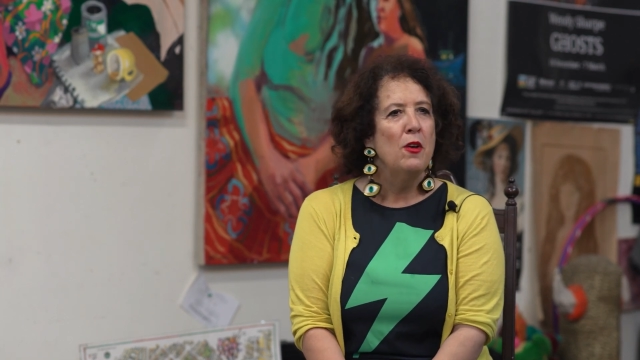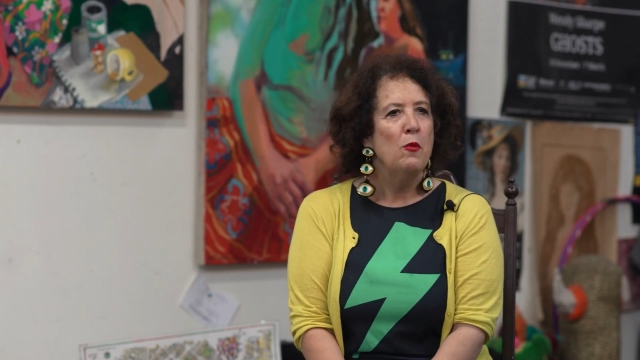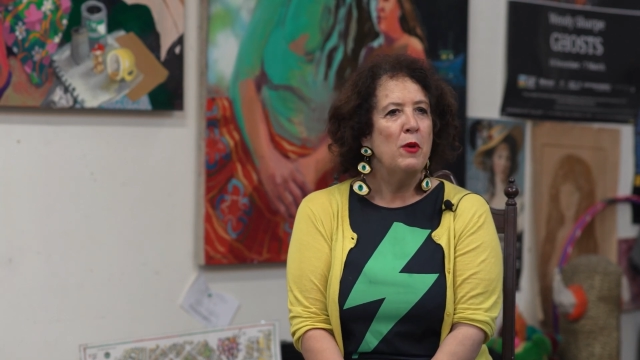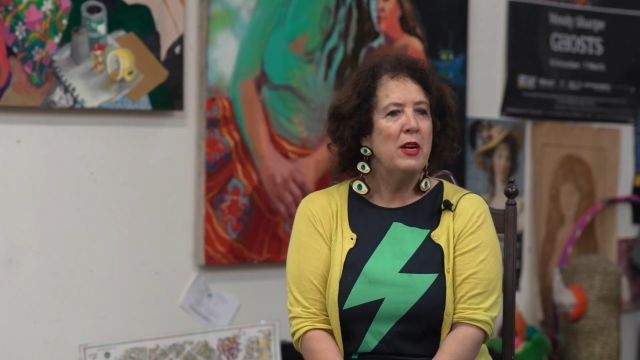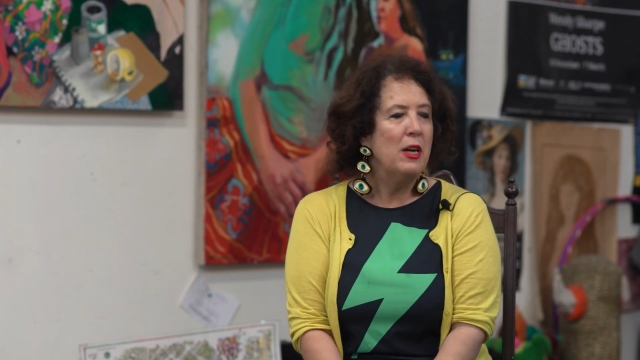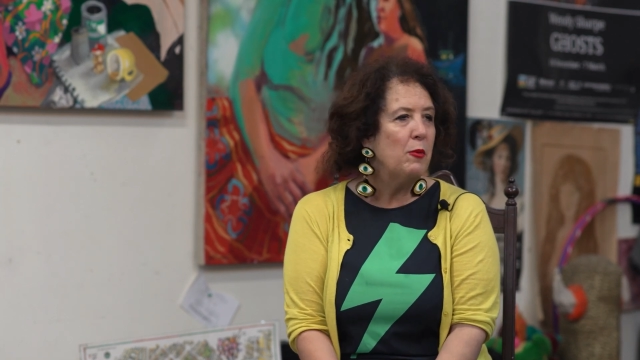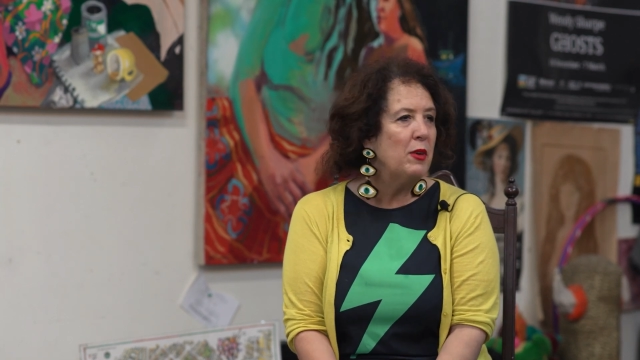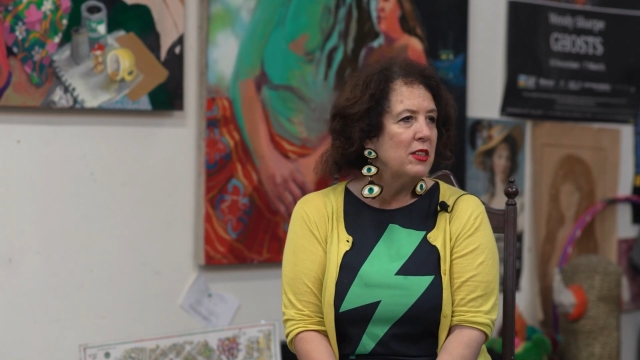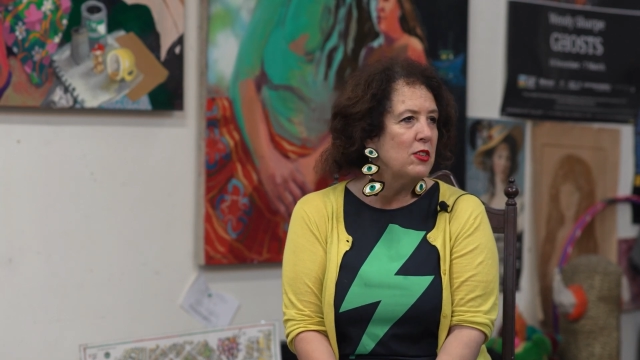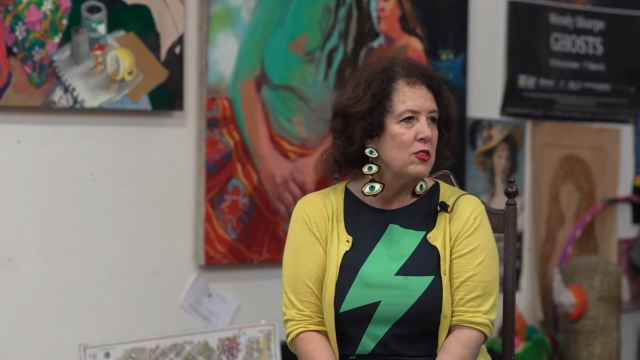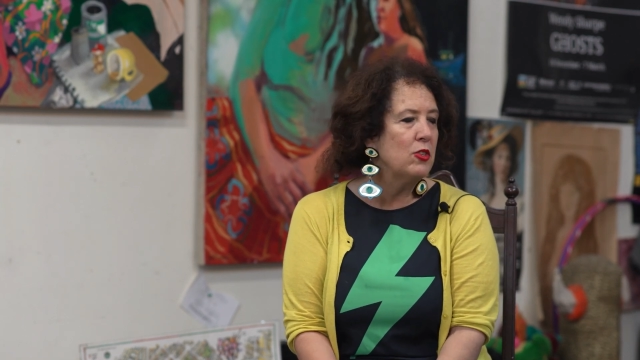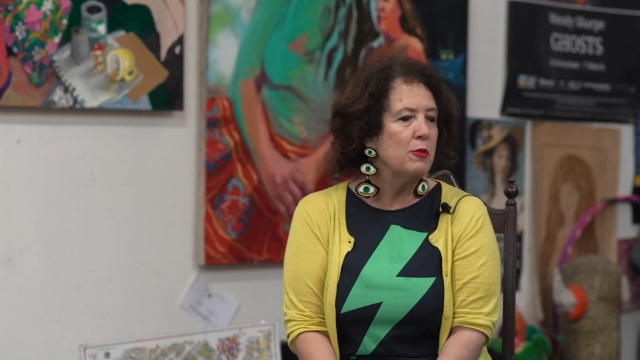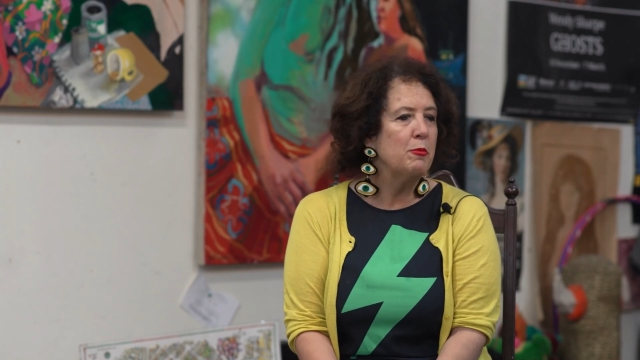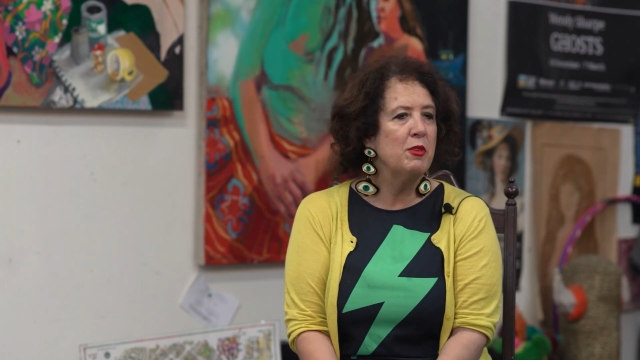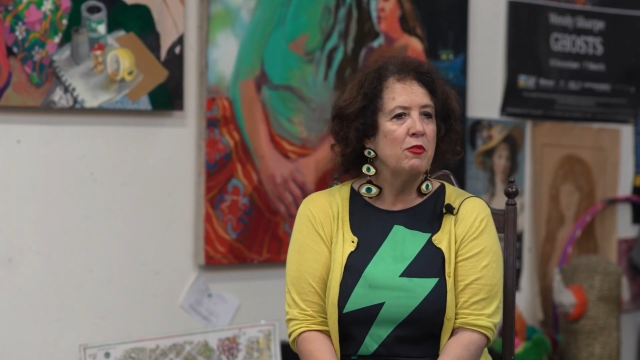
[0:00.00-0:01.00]
When I won the
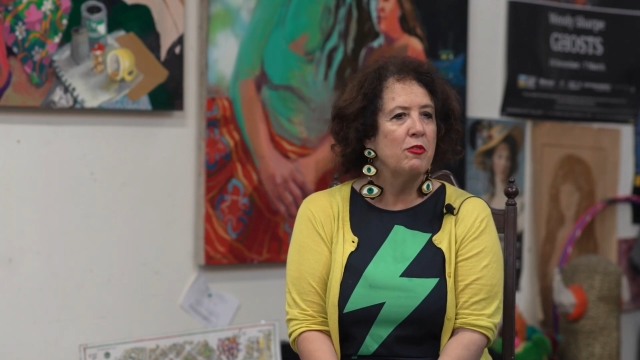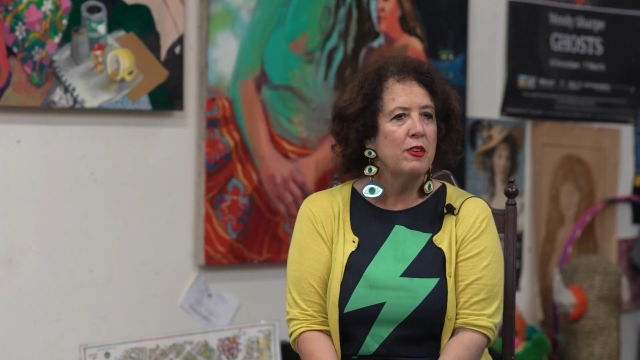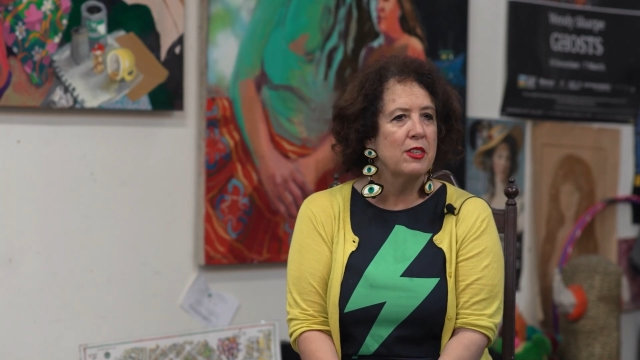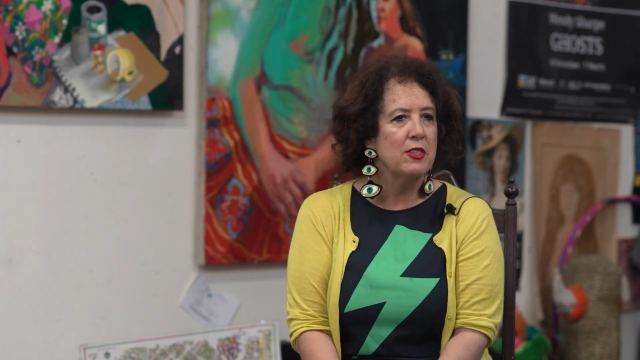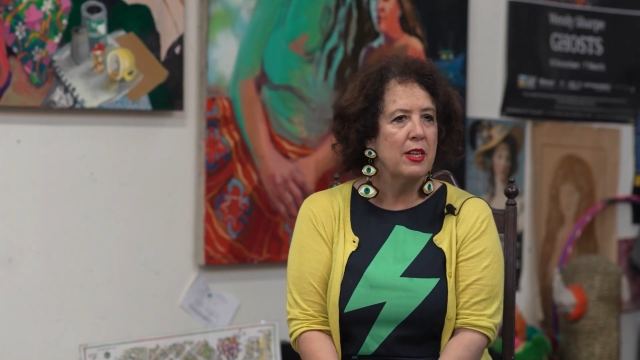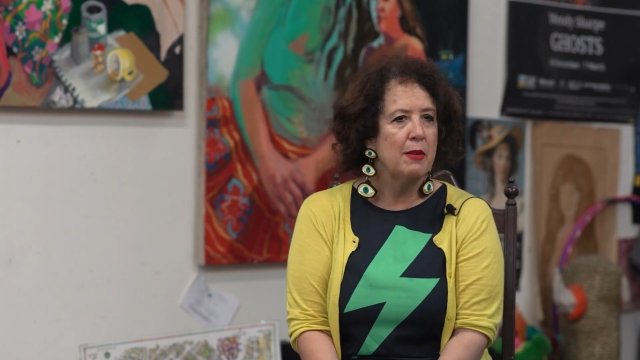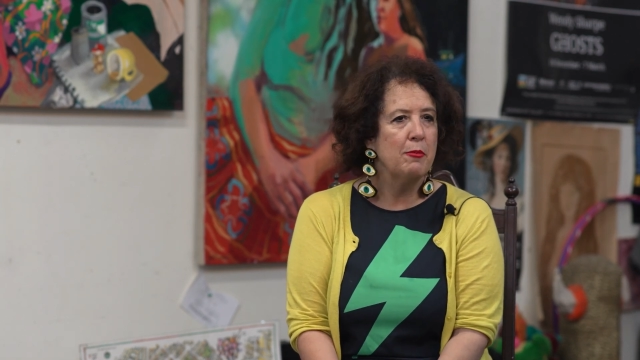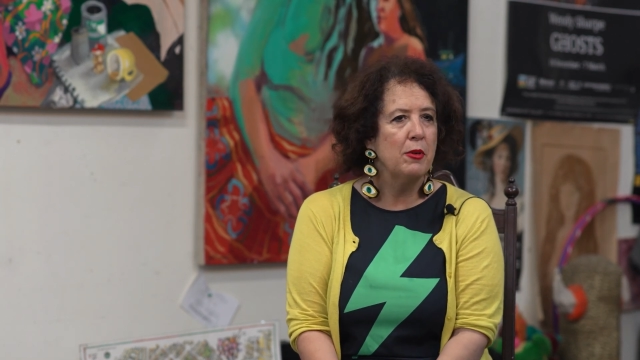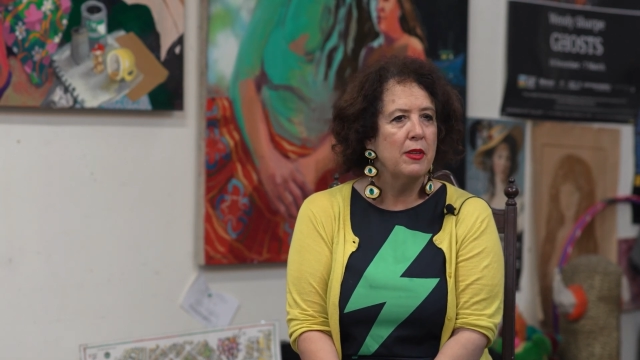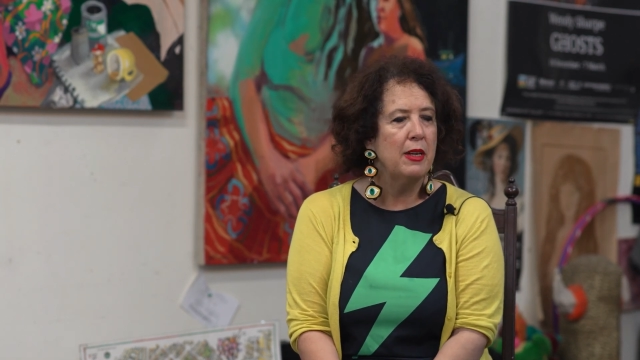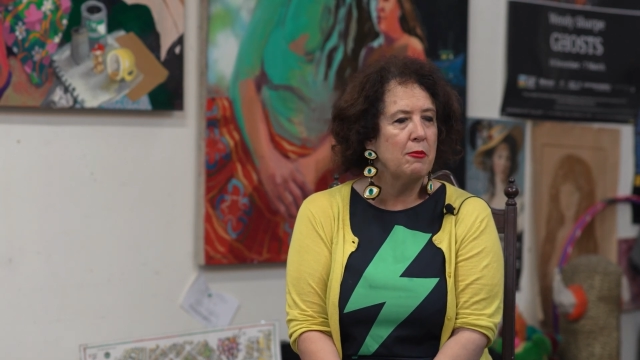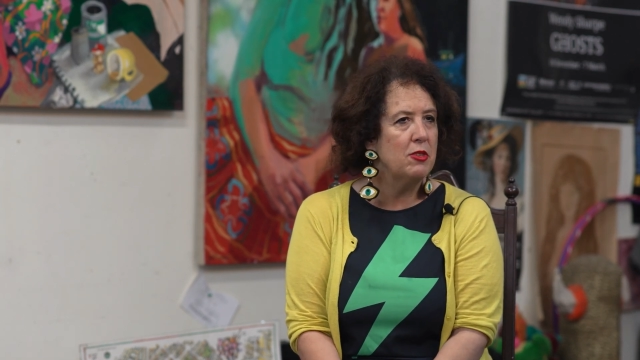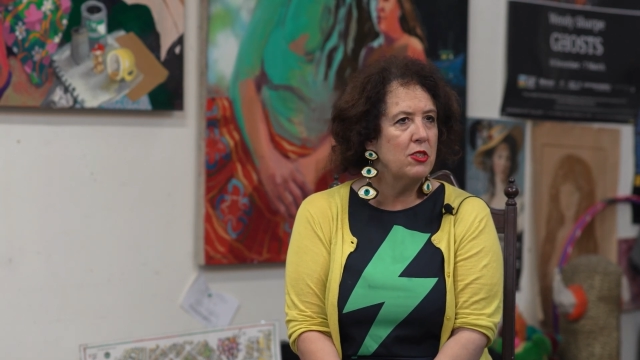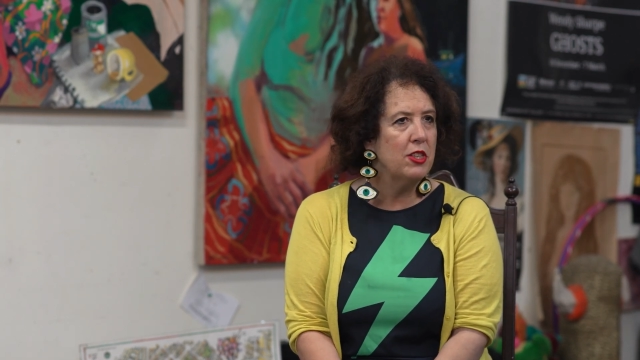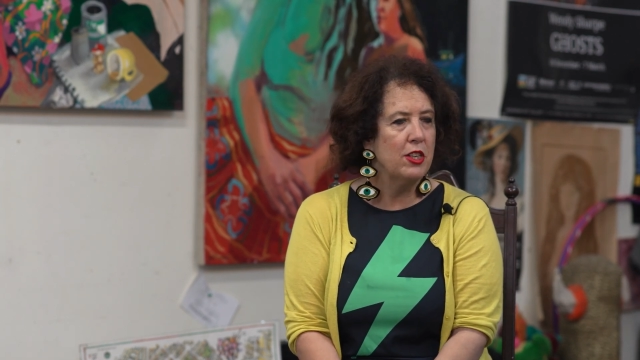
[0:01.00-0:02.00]
Silman, for example, that
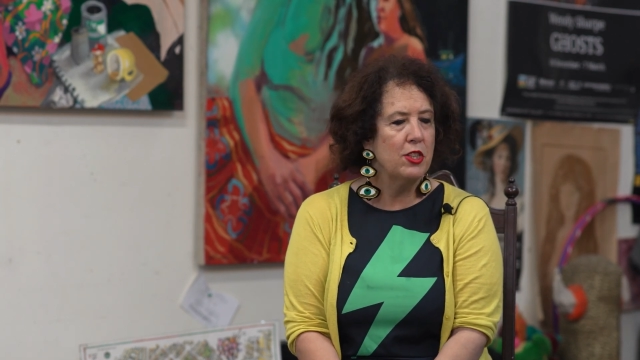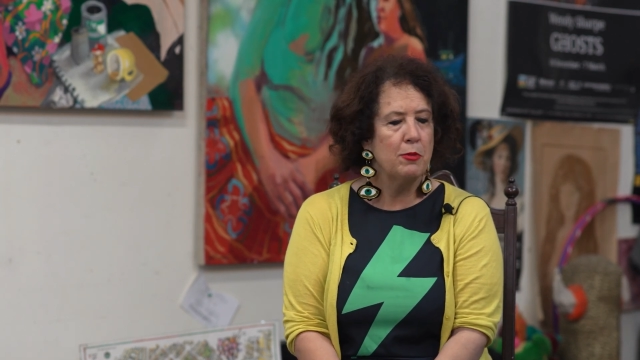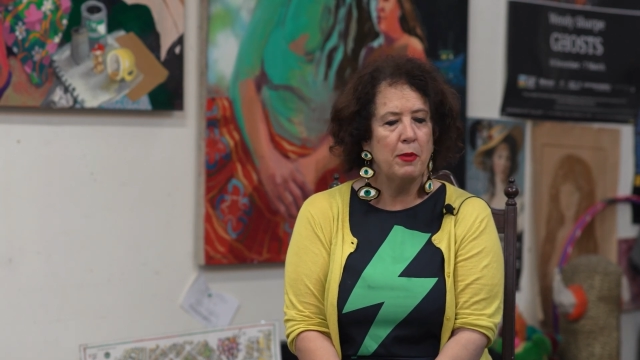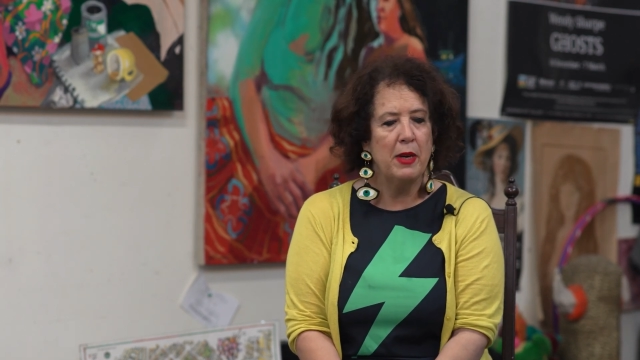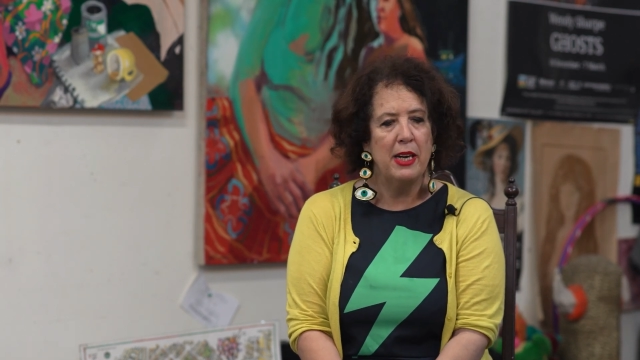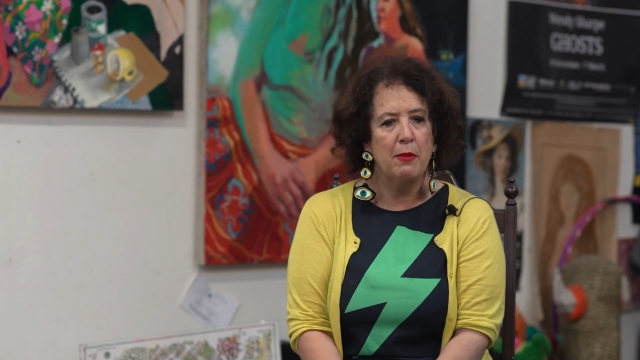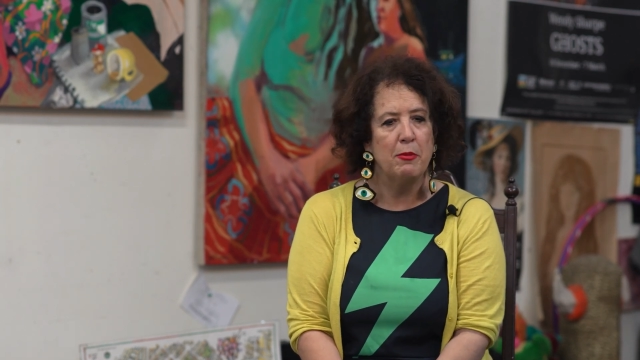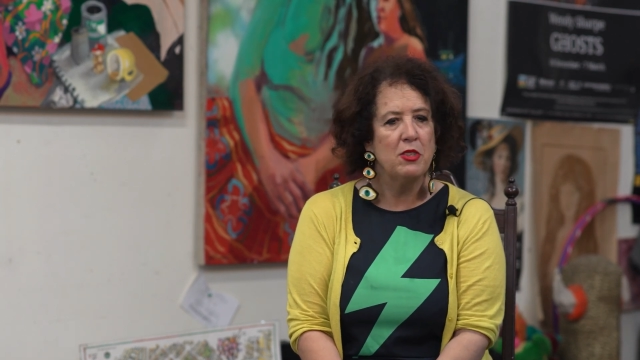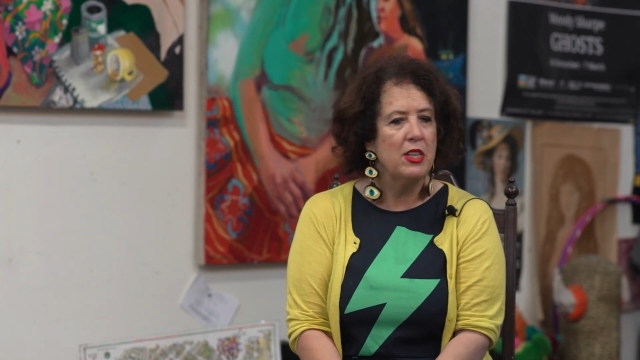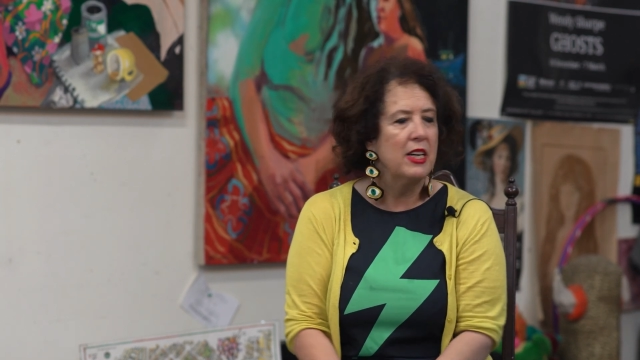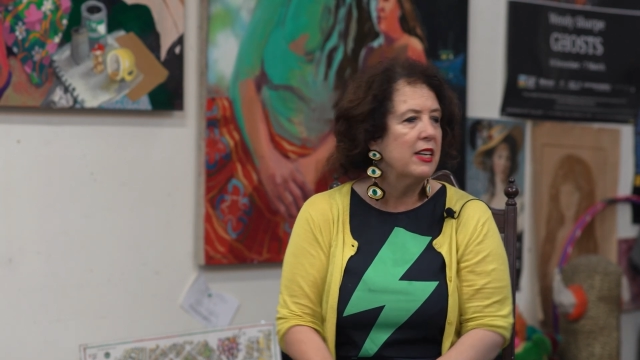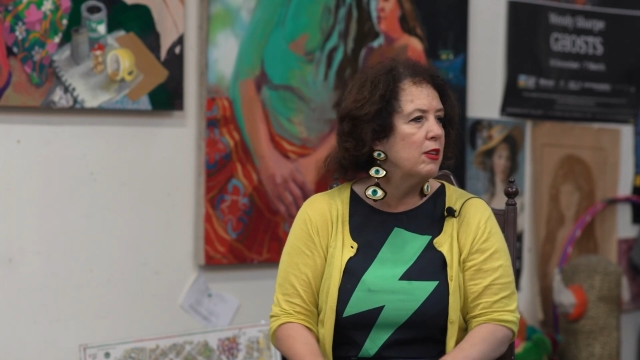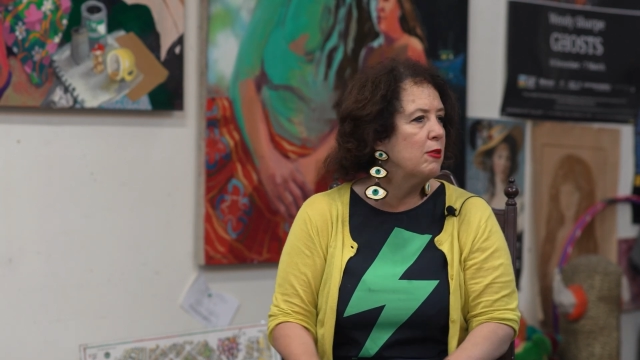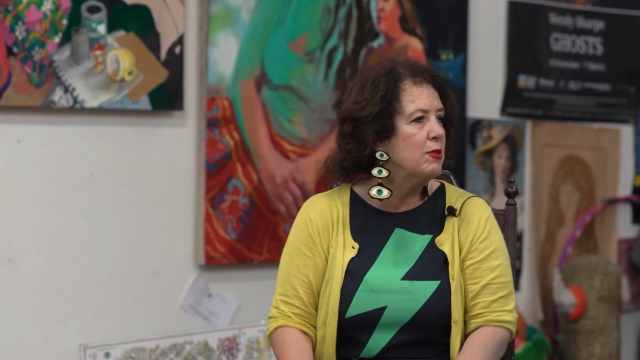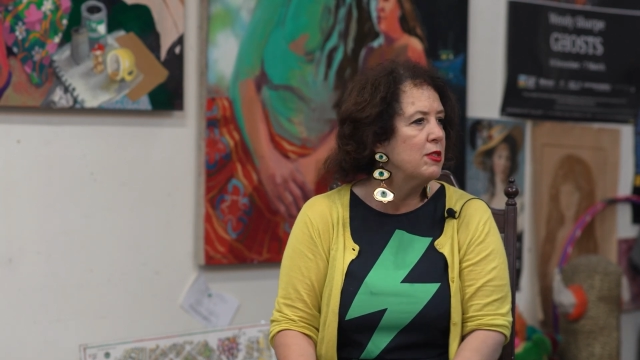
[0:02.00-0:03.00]
was judged by Albert
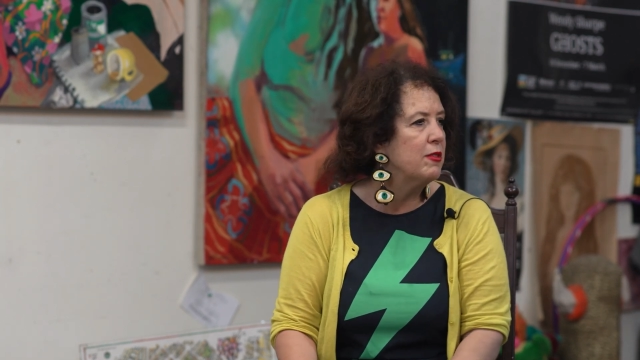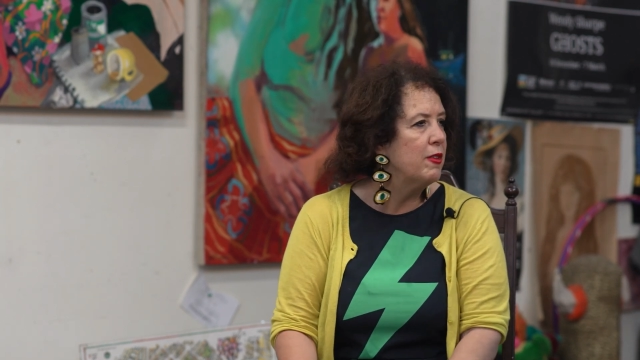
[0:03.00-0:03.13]
Tucker, who was a